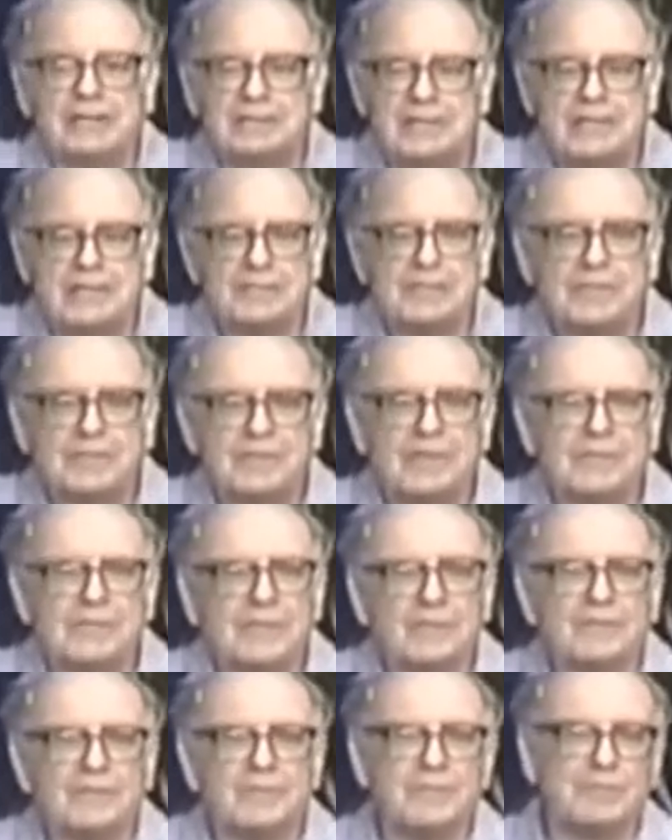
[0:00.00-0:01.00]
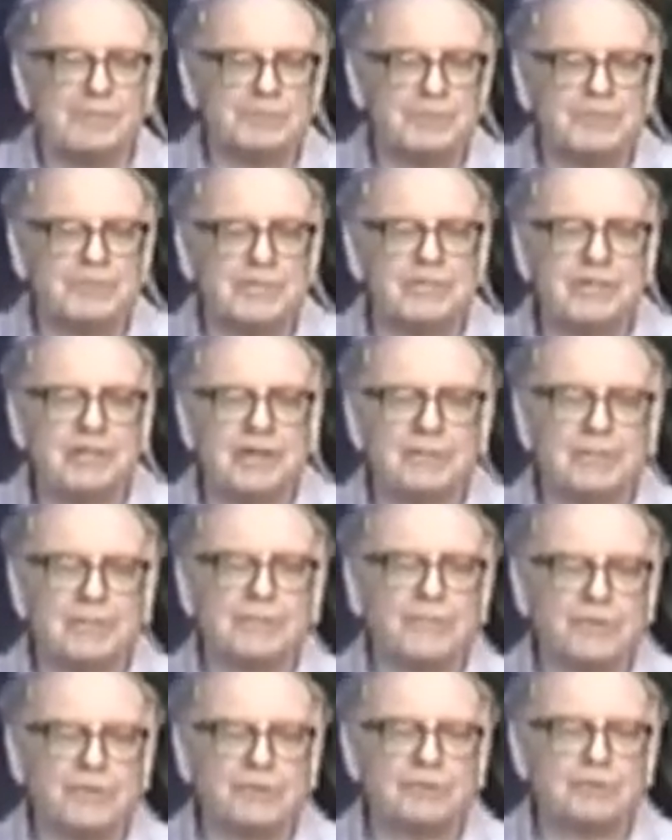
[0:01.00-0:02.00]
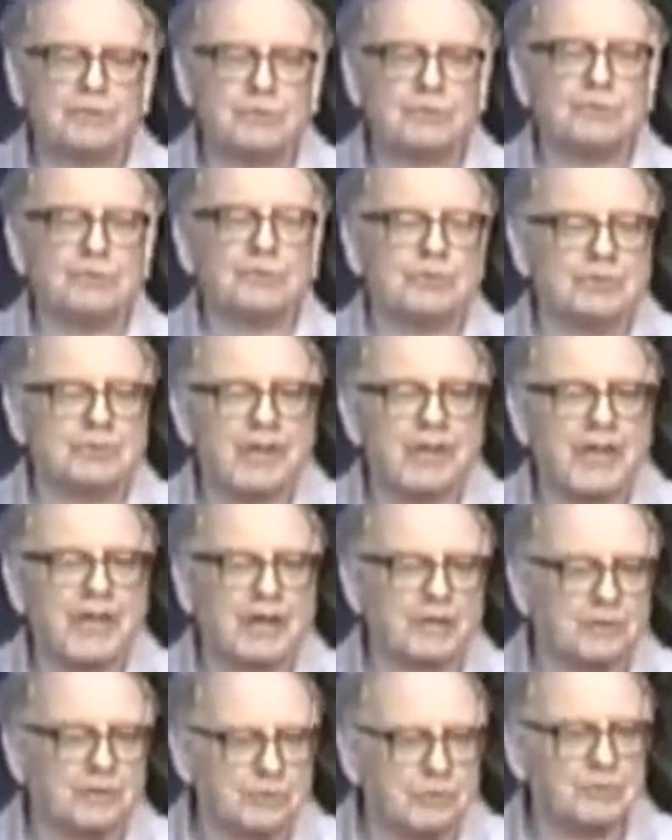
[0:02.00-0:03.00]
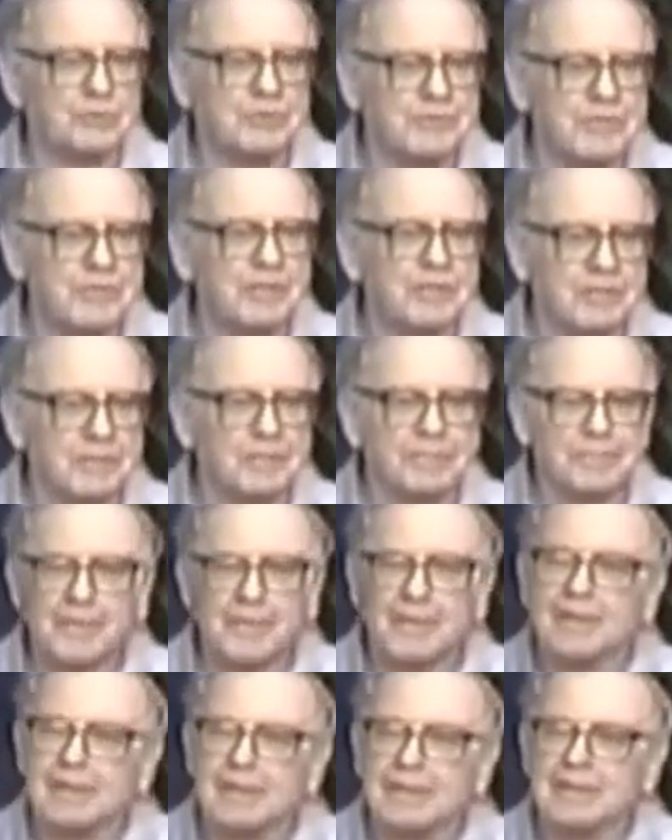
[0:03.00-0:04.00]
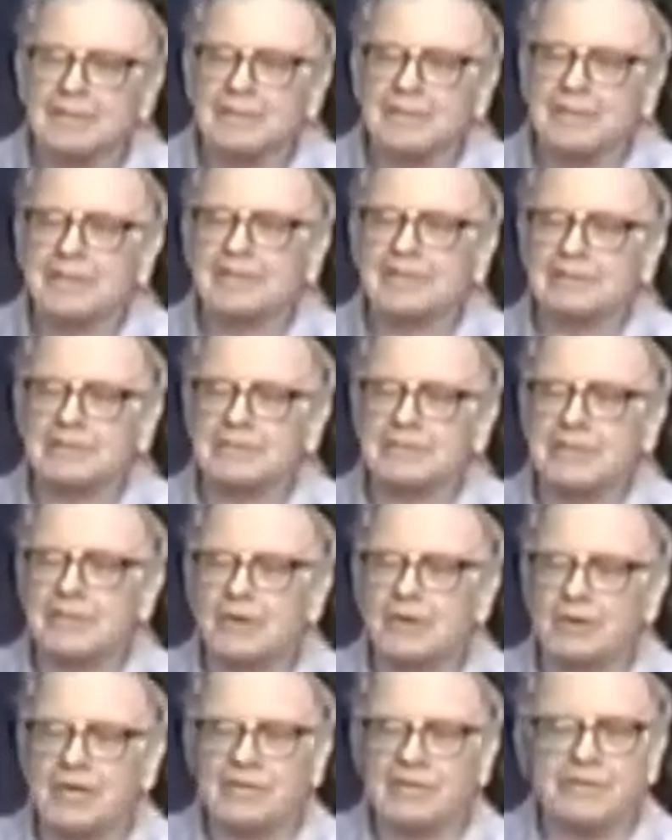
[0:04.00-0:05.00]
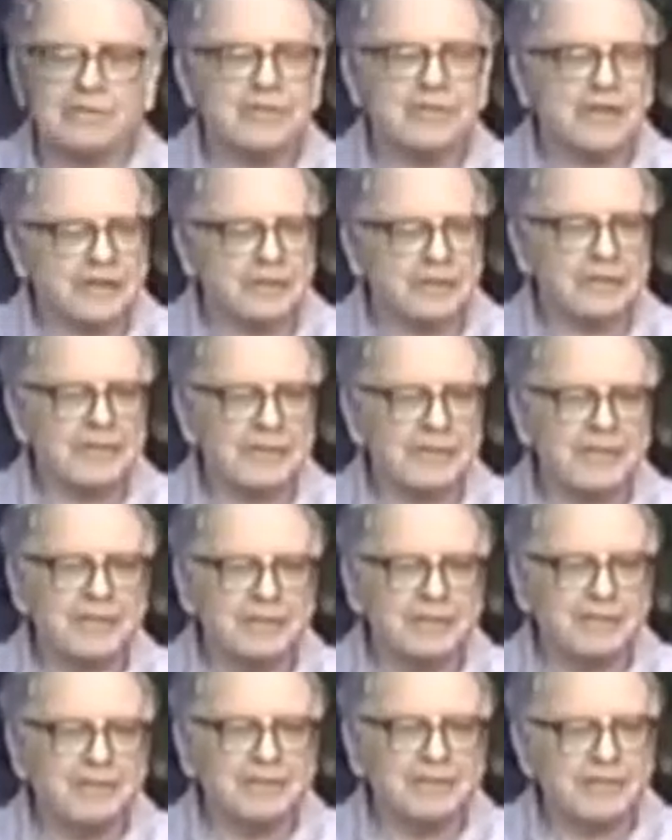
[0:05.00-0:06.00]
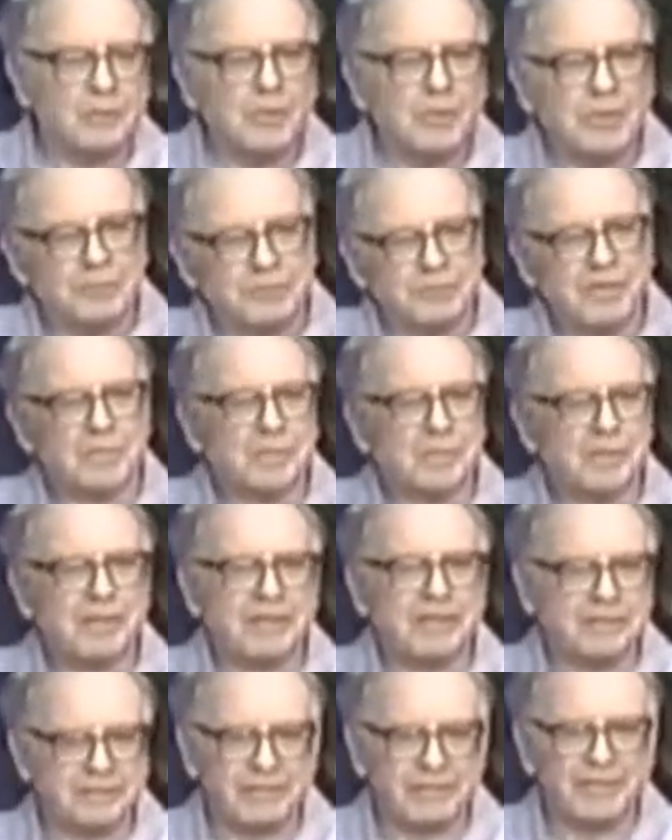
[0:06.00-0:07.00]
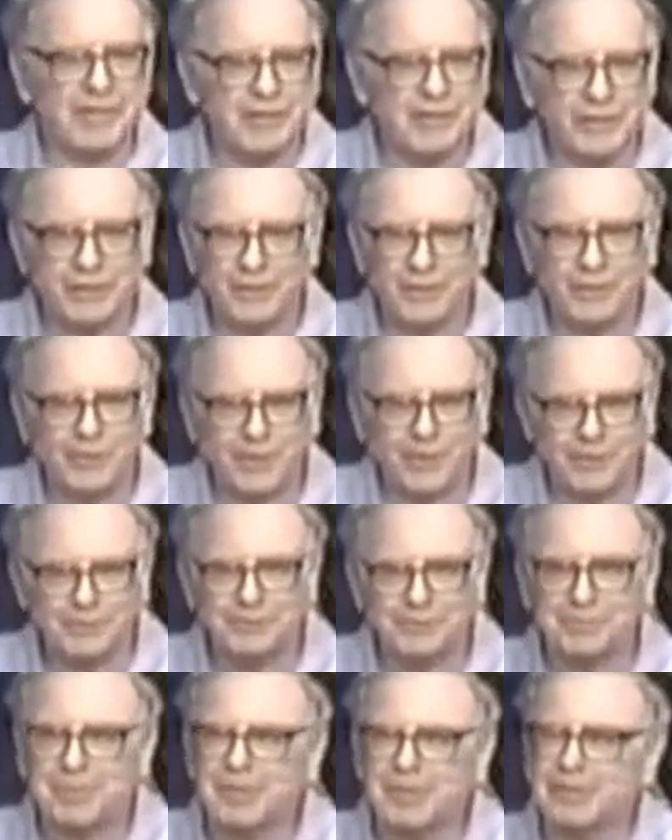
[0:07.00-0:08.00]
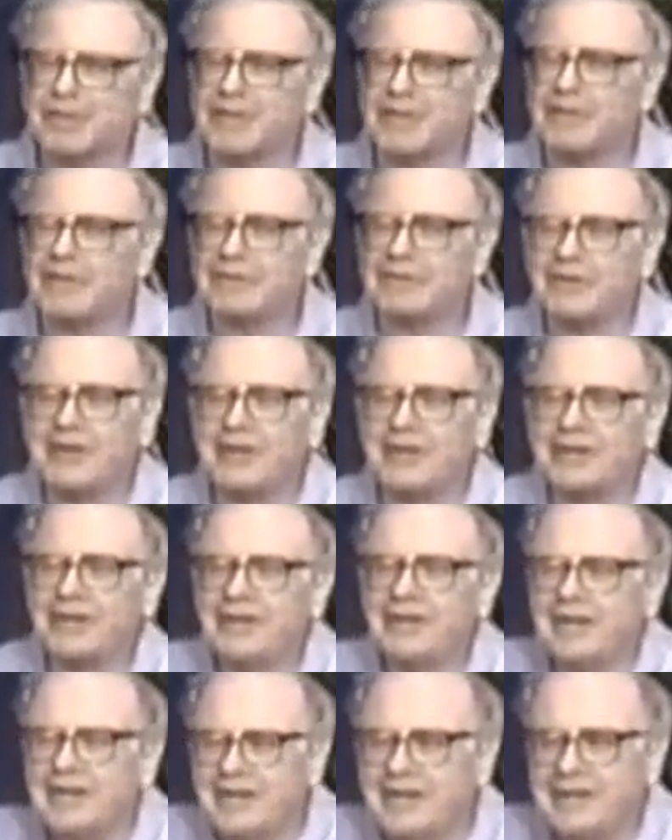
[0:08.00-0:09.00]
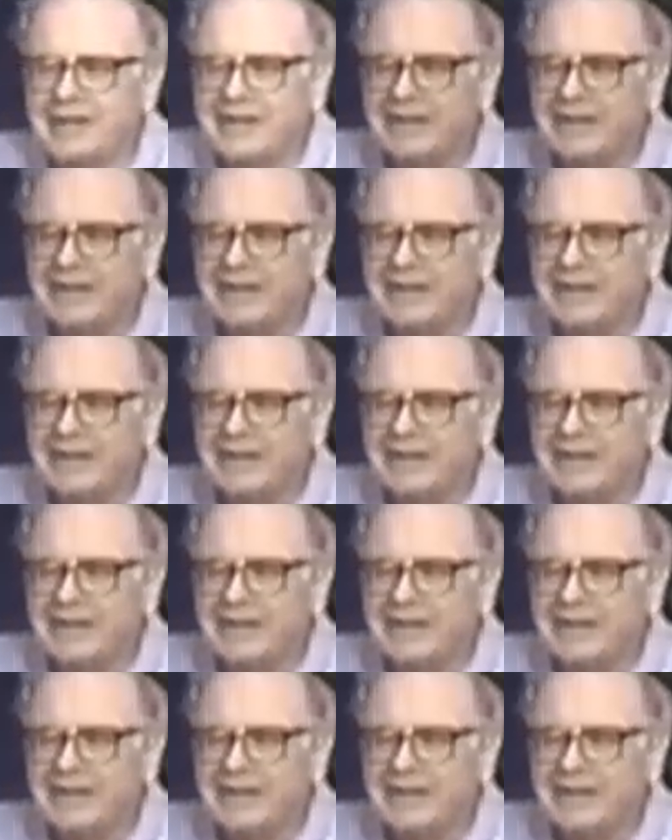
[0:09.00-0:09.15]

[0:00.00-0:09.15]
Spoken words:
And he said if that person didn't have the first 2, that the latter 2 would kill them, because if they don't have integrity, you want them dumb and lazy. You don't want them smart and energetic.